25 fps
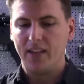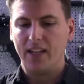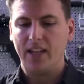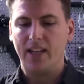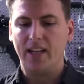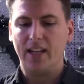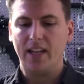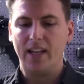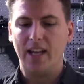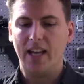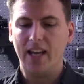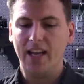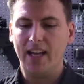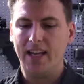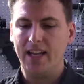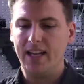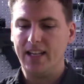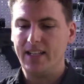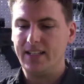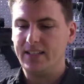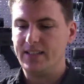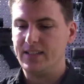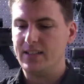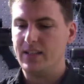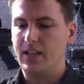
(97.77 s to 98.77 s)
It
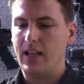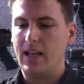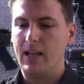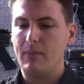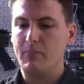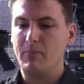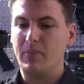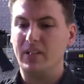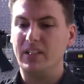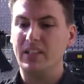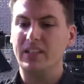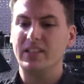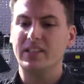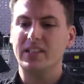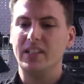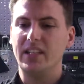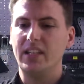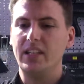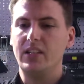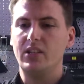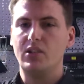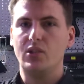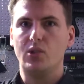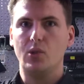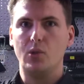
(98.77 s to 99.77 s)
has the
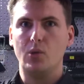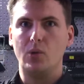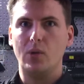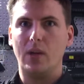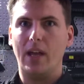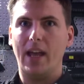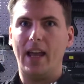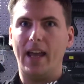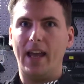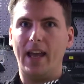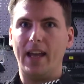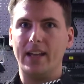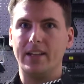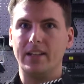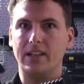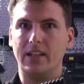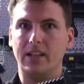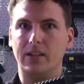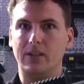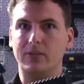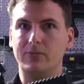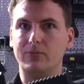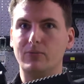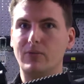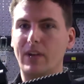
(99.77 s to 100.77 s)
ability to add
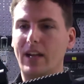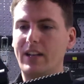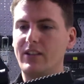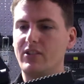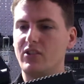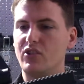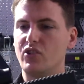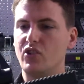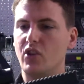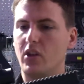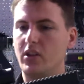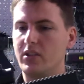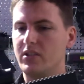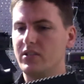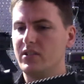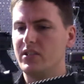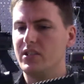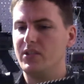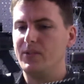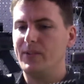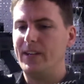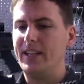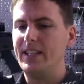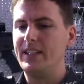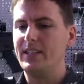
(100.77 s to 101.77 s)
a red dot
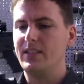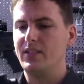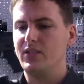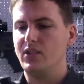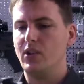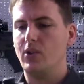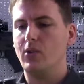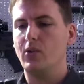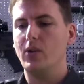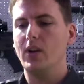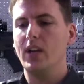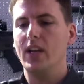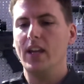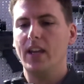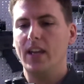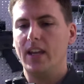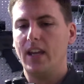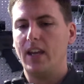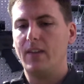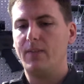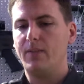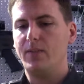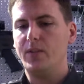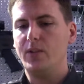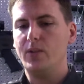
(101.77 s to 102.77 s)
to it, so
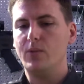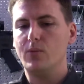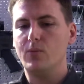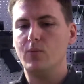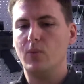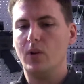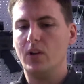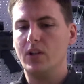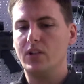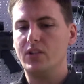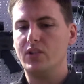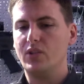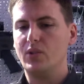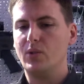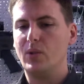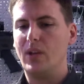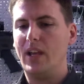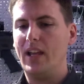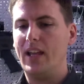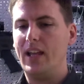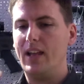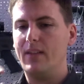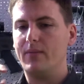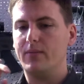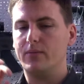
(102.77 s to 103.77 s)
if you want to
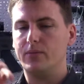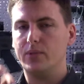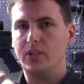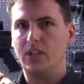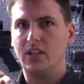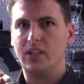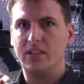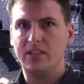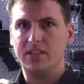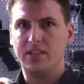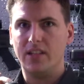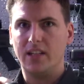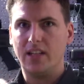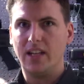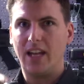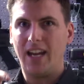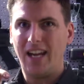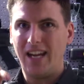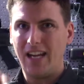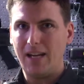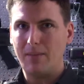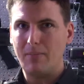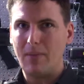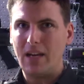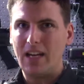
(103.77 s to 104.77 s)
have realistic
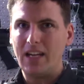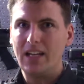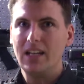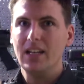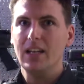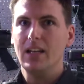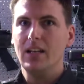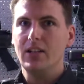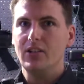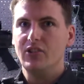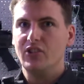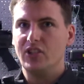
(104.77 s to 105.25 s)
aiming,